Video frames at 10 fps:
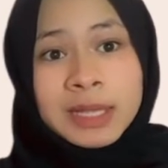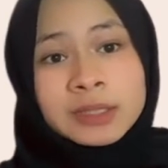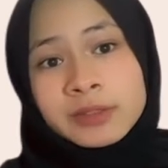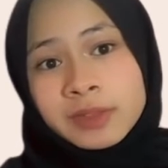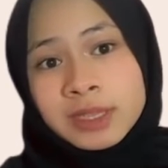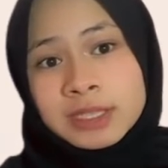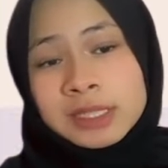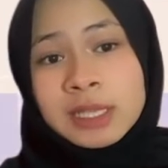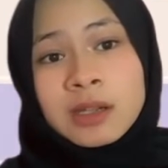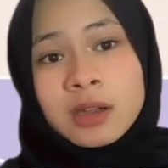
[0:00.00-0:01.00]
activities
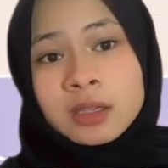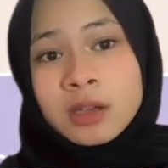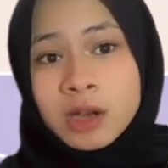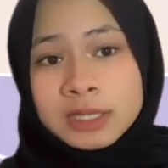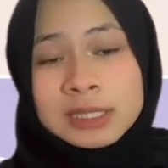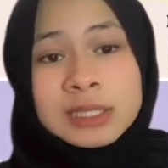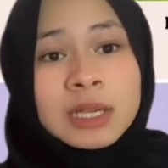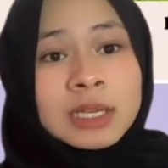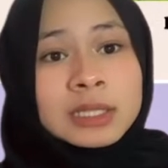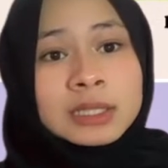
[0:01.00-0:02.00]
that can cause
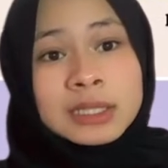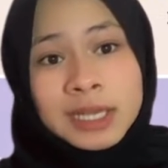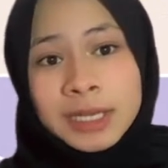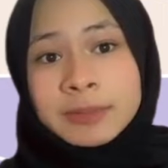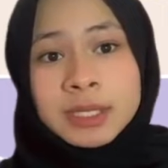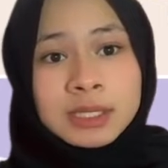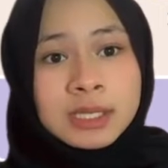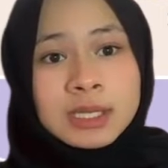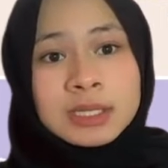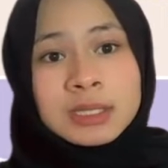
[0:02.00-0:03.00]
the climate
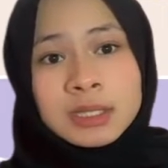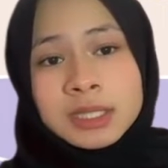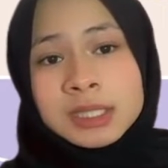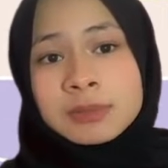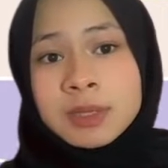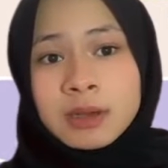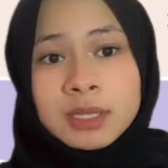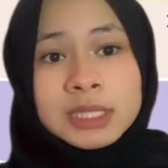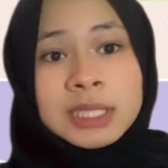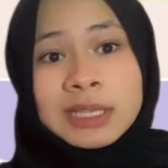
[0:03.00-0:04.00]
change is
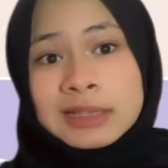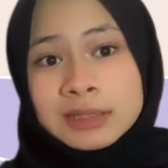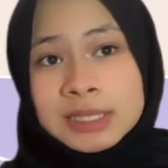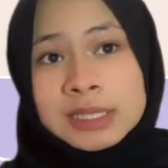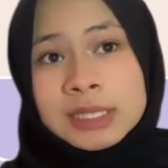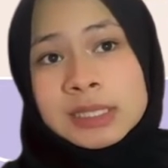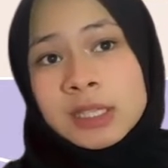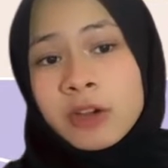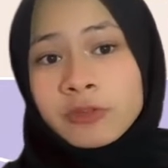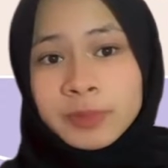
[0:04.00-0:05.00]
because the increase
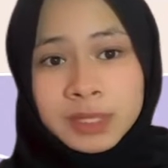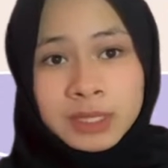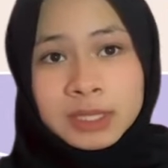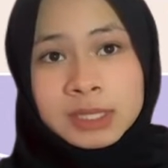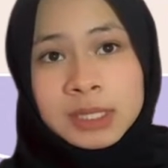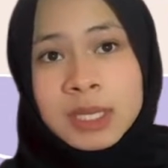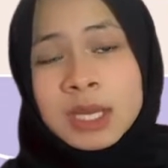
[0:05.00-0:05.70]
of methane.